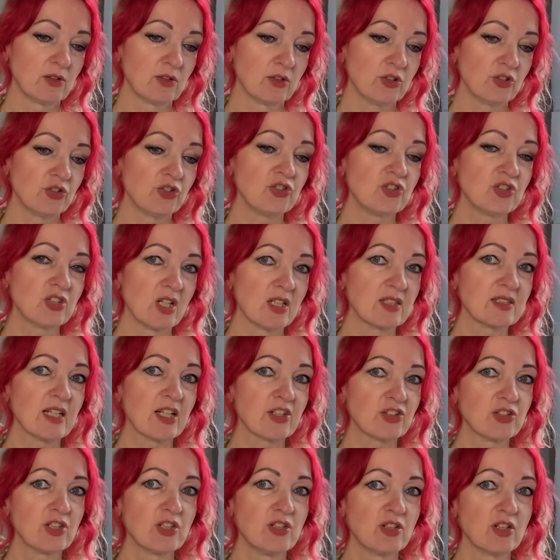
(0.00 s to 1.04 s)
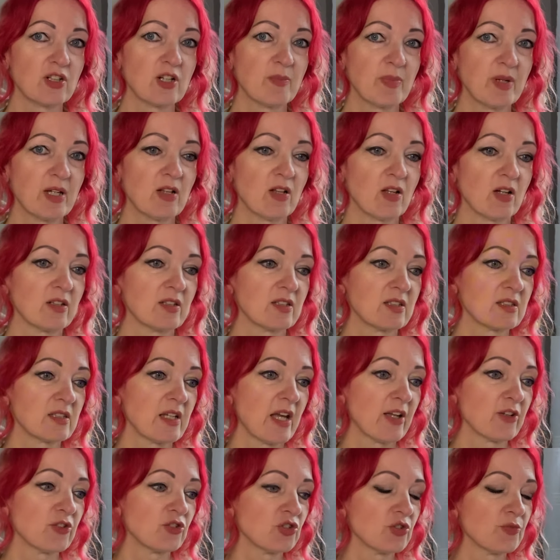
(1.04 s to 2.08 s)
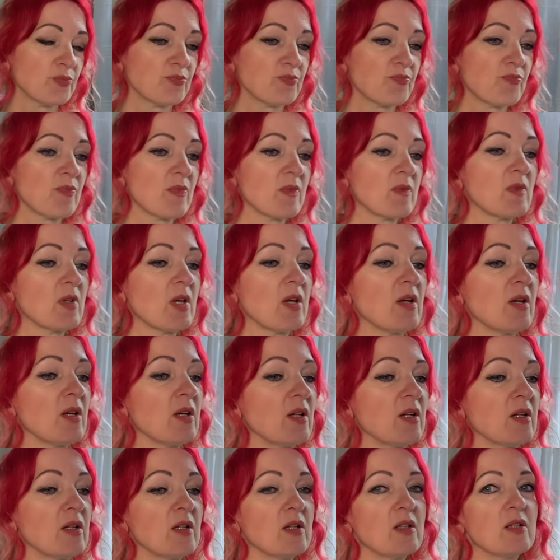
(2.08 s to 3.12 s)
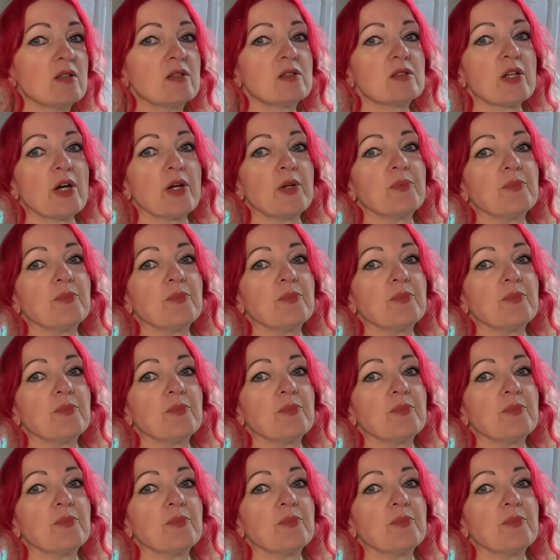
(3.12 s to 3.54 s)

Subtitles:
she does actually look a bit like the sketch. So,